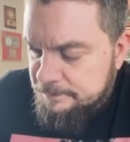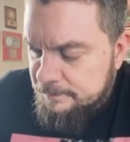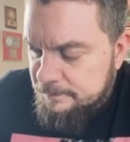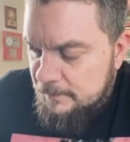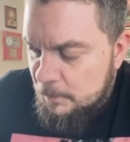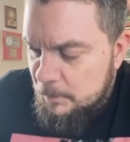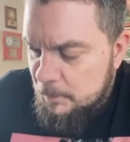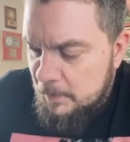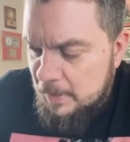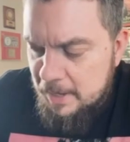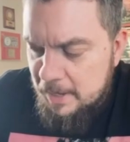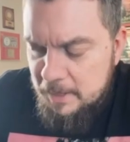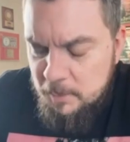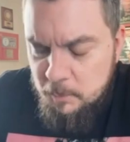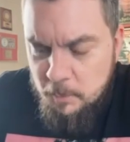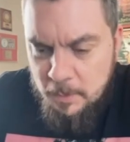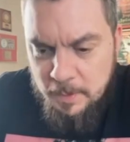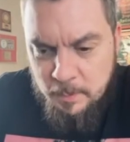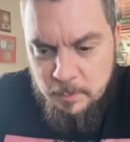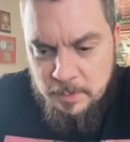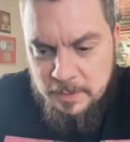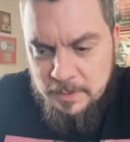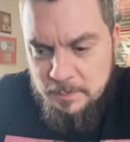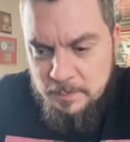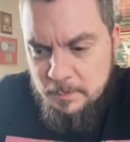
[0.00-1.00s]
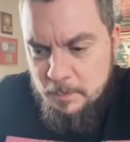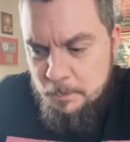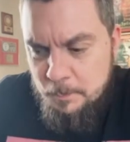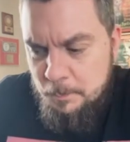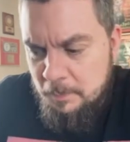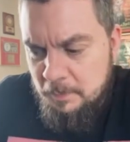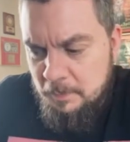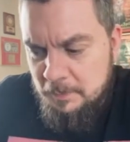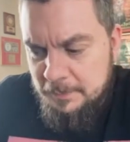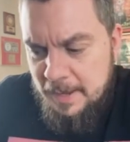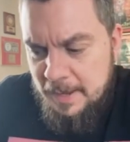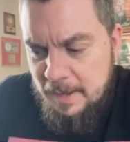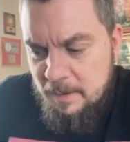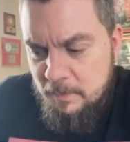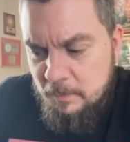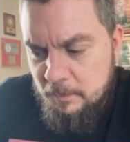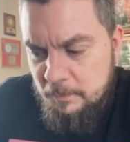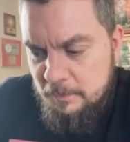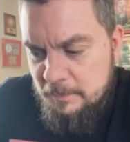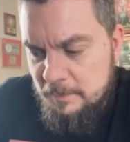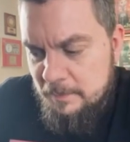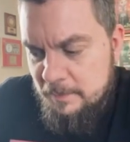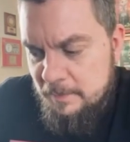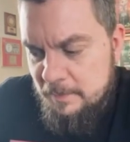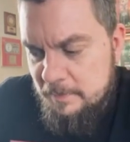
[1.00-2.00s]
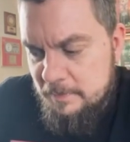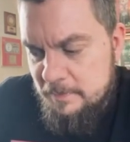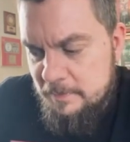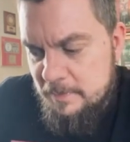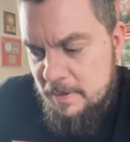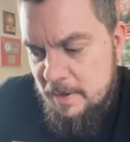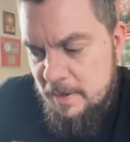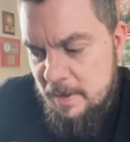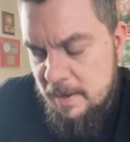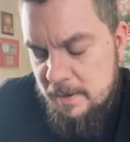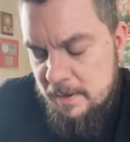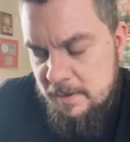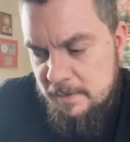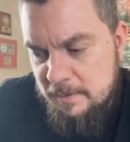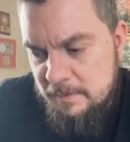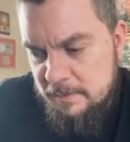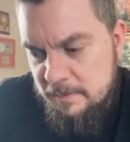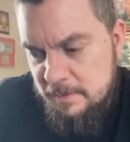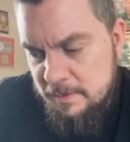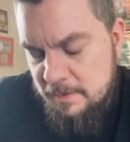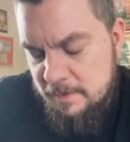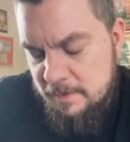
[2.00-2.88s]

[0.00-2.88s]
But anyway, we get pulled out, and